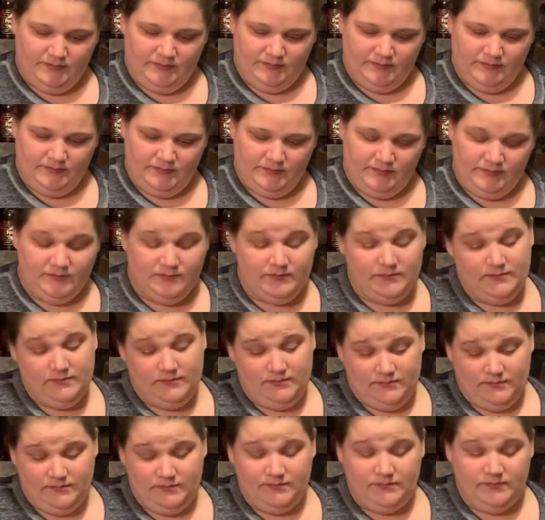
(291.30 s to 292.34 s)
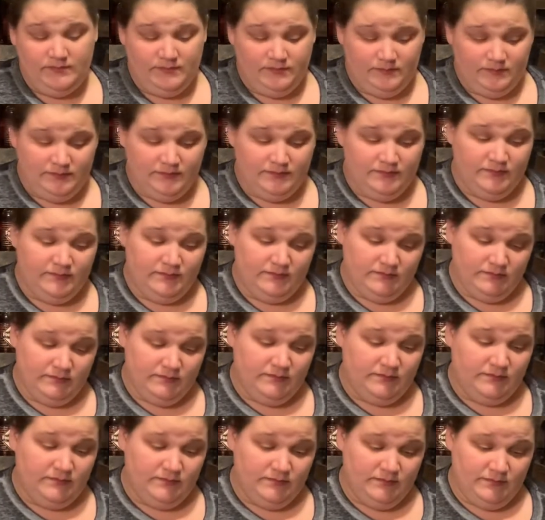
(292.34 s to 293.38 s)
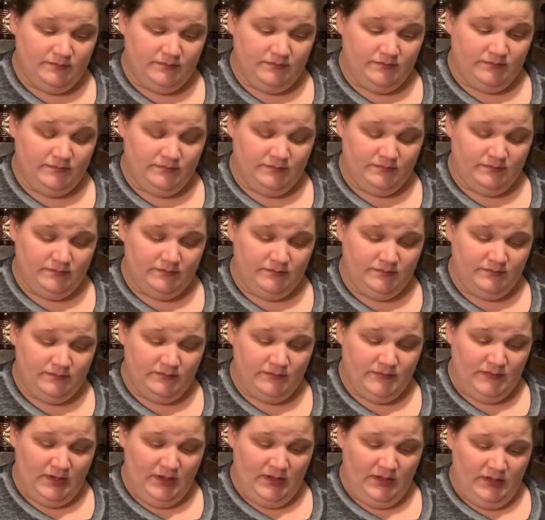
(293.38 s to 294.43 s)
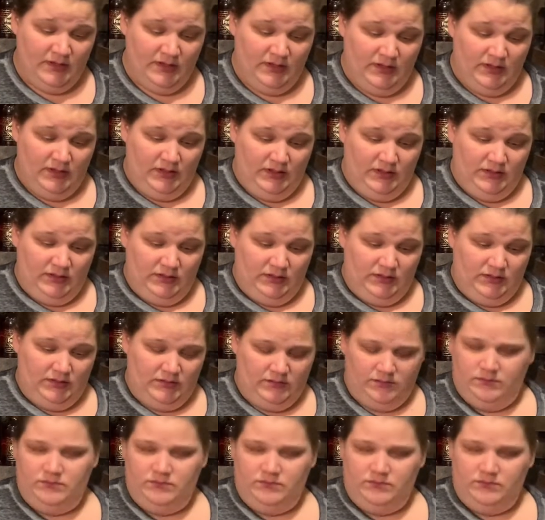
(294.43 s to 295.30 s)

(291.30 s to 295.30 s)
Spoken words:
[no speech]